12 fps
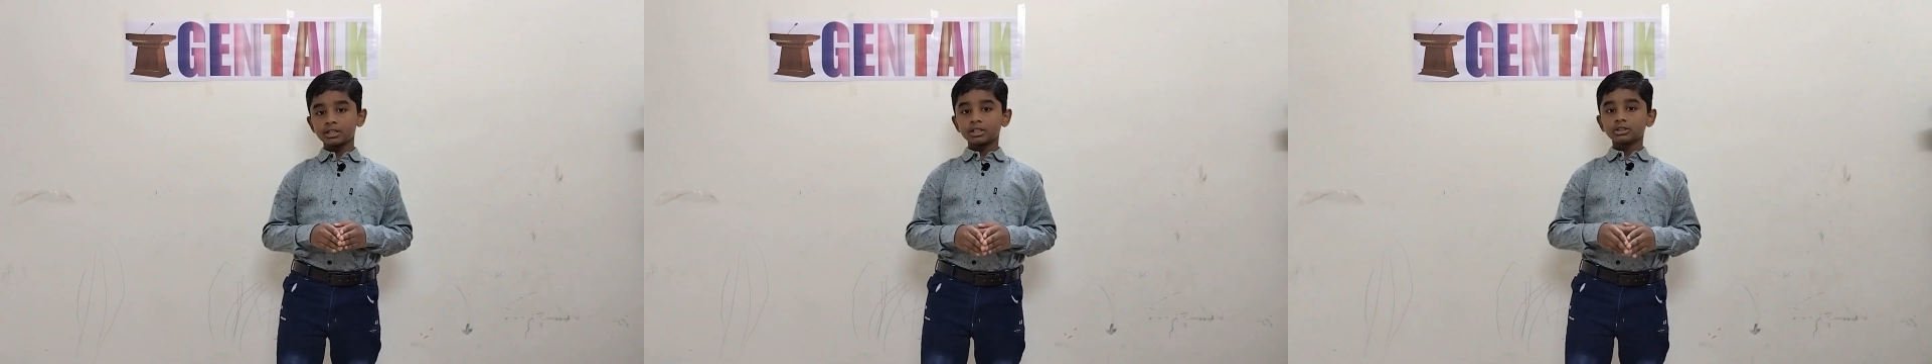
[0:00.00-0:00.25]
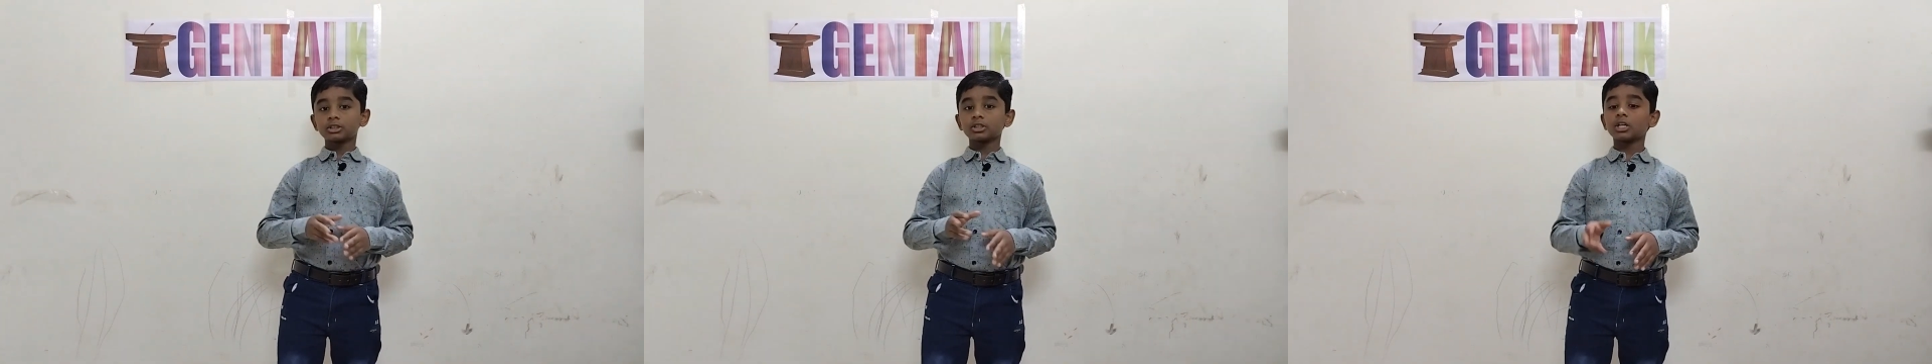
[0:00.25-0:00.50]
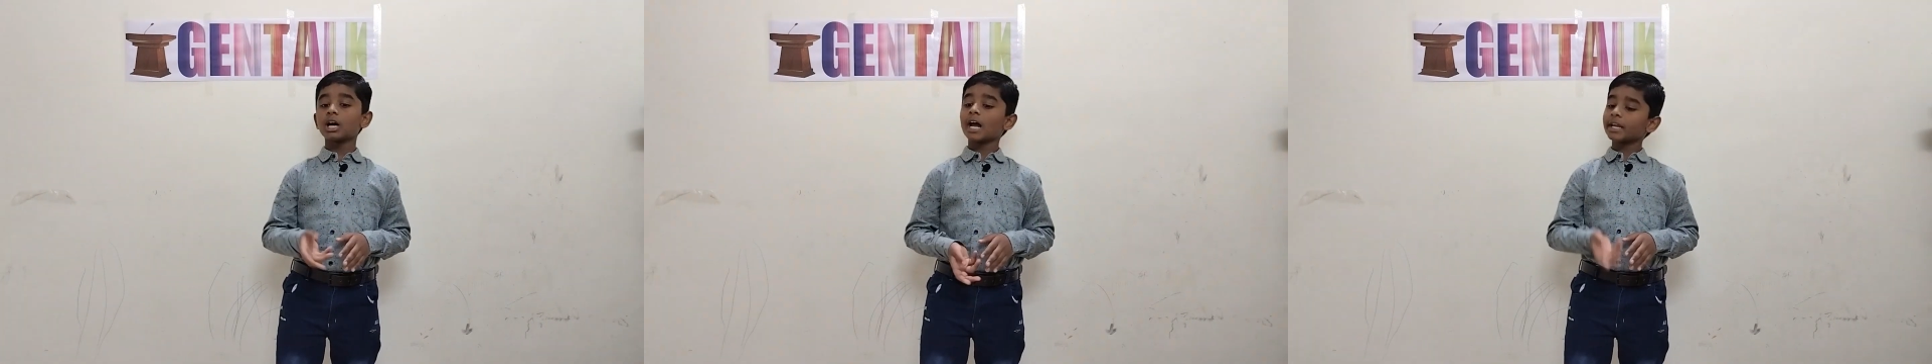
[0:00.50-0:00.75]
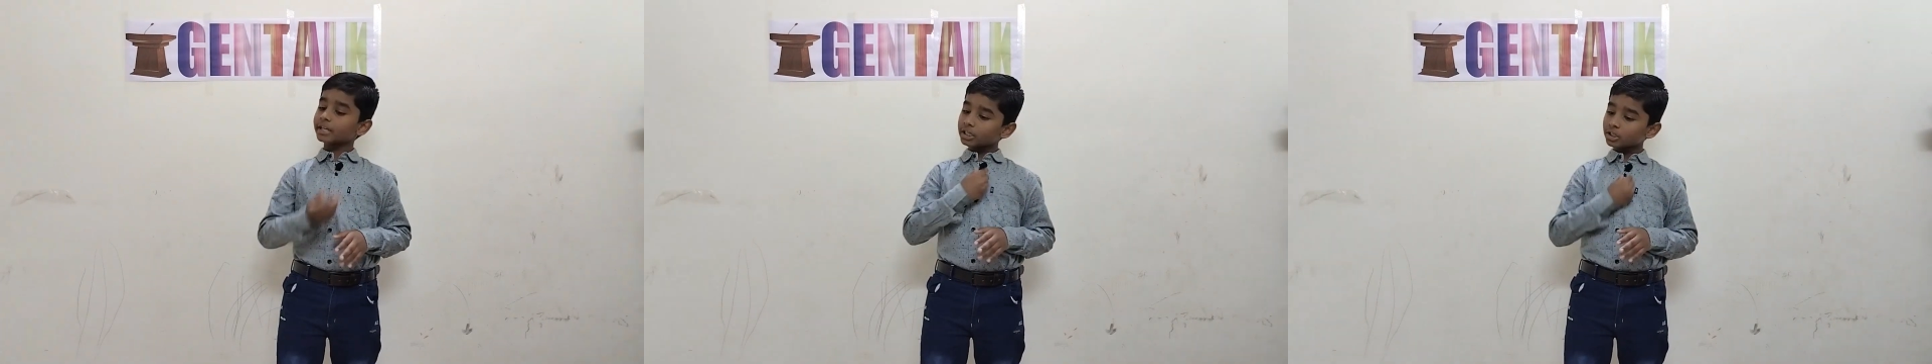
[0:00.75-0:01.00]
So
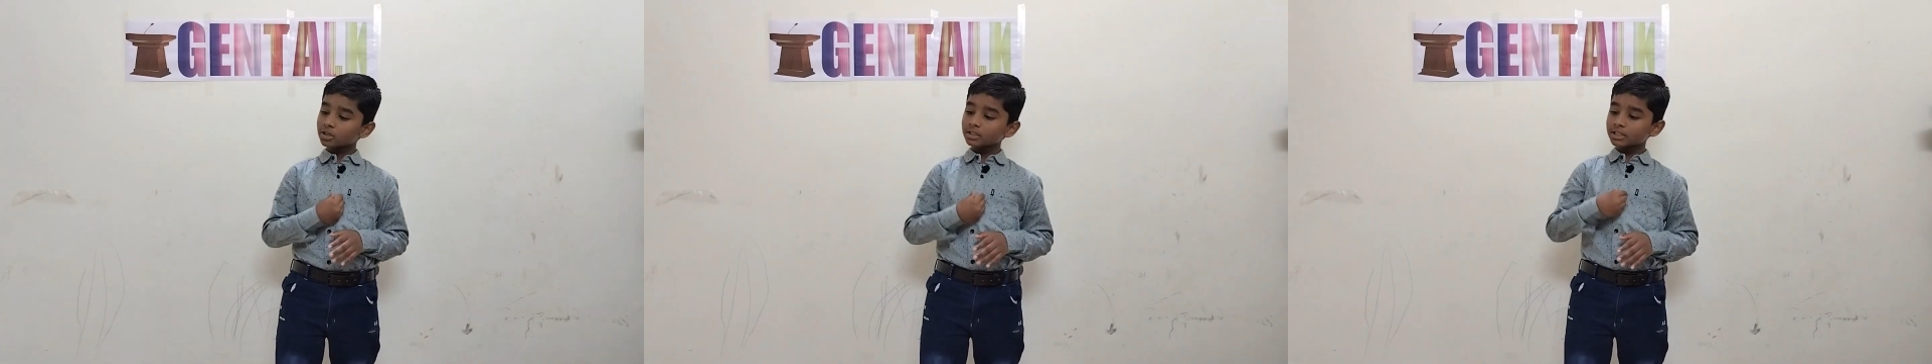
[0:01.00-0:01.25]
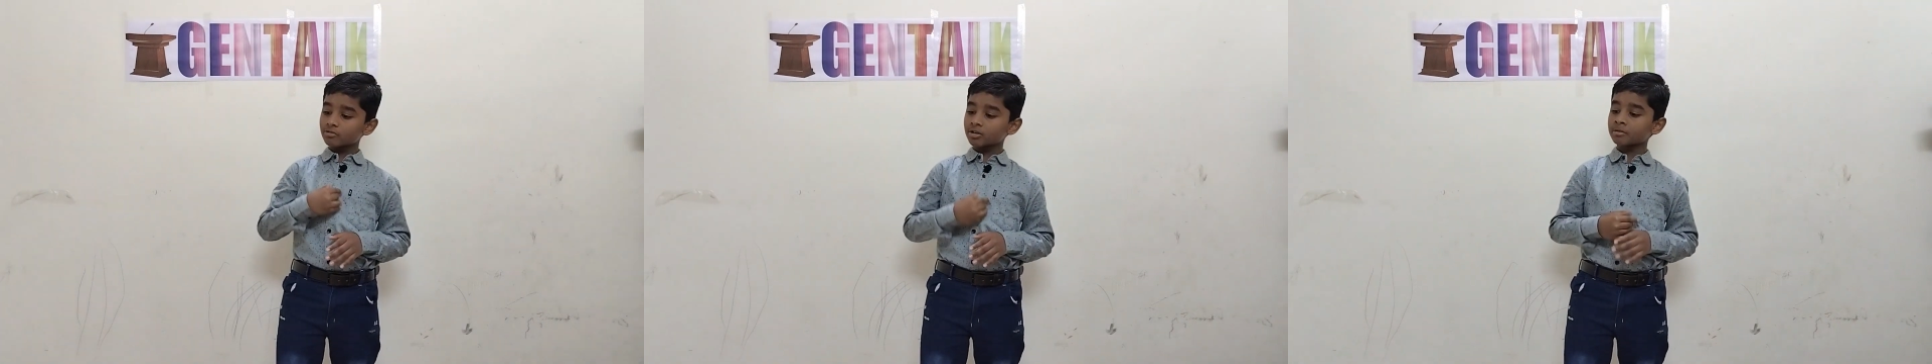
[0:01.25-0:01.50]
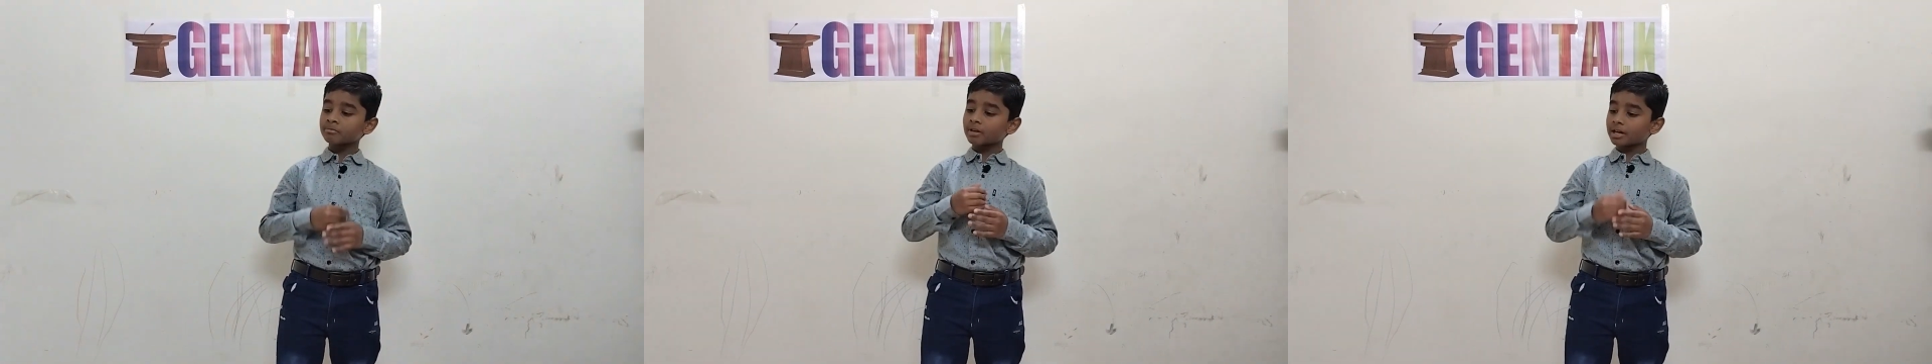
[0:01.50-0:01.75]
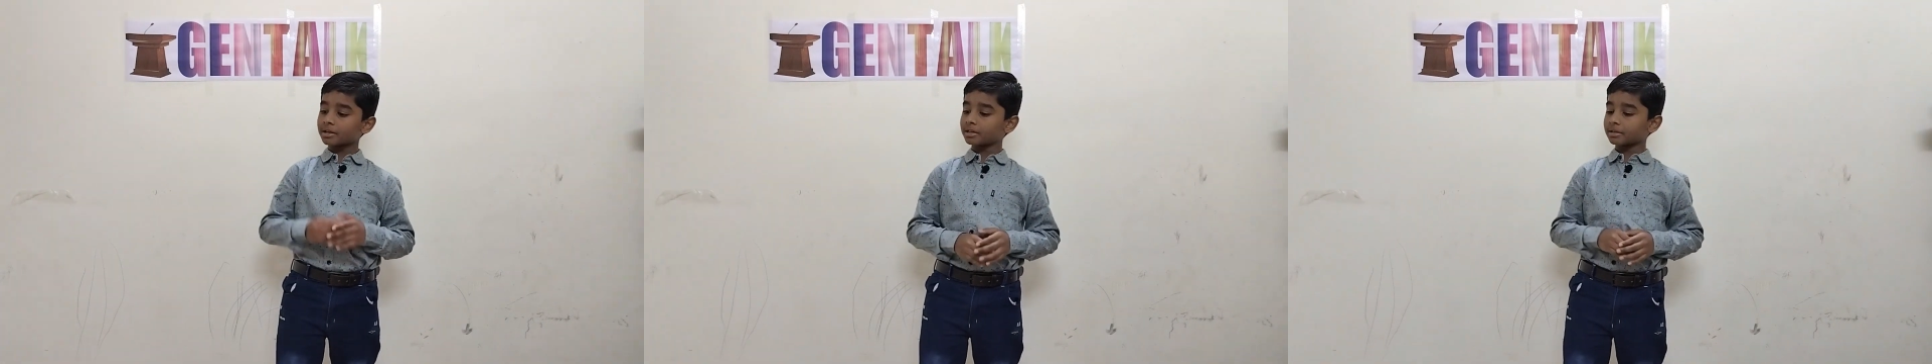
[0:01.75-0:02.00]
I cannot give him
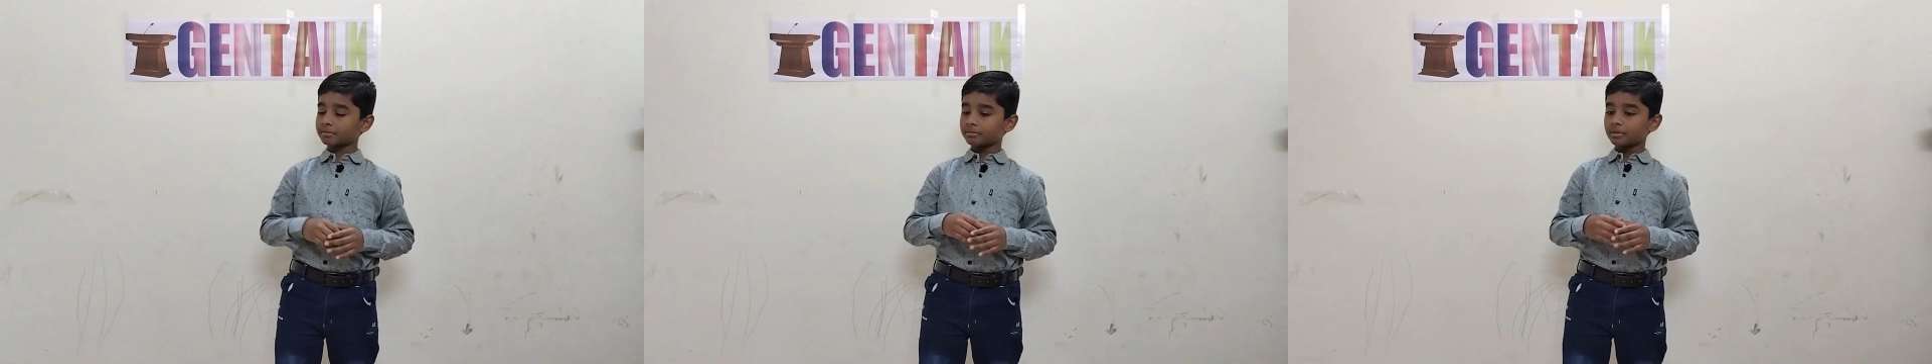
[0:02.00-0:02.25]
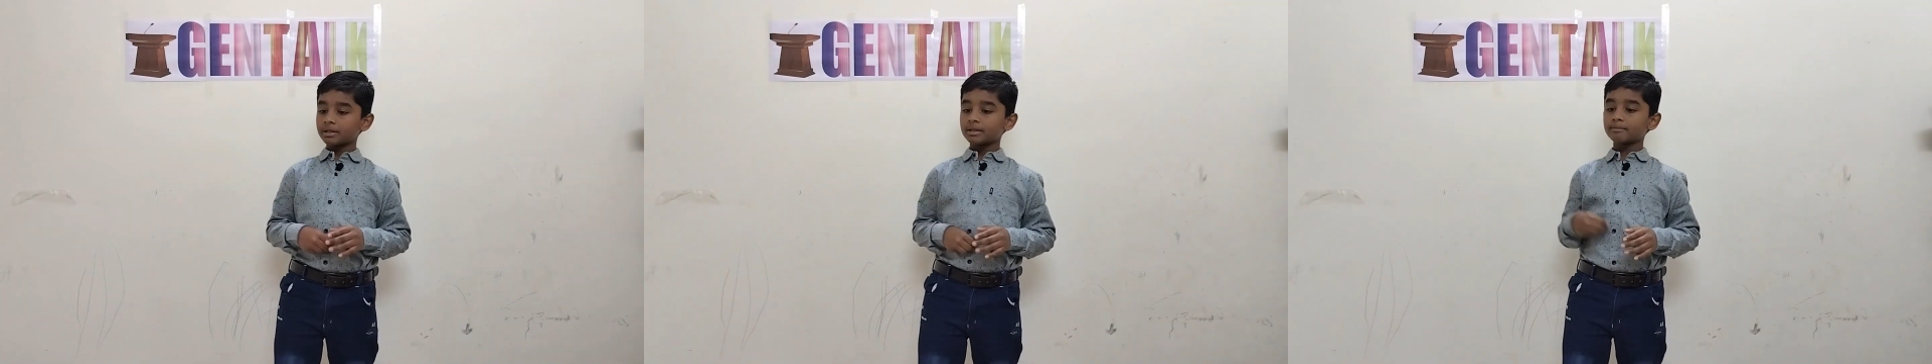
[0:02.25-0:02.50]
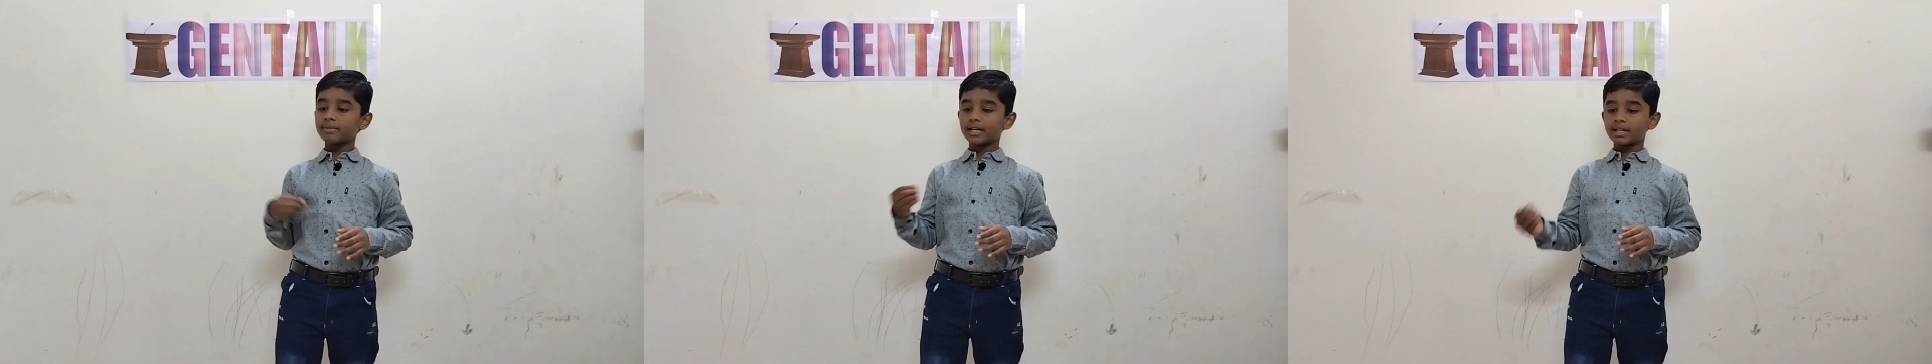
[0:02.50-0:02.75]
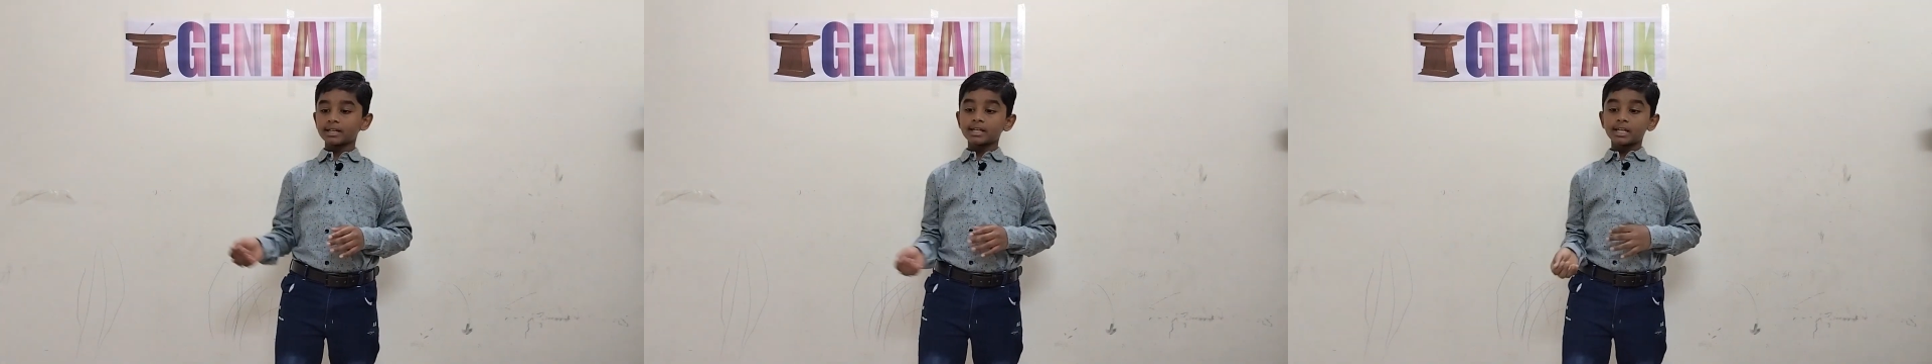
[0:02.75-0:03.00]
my blood.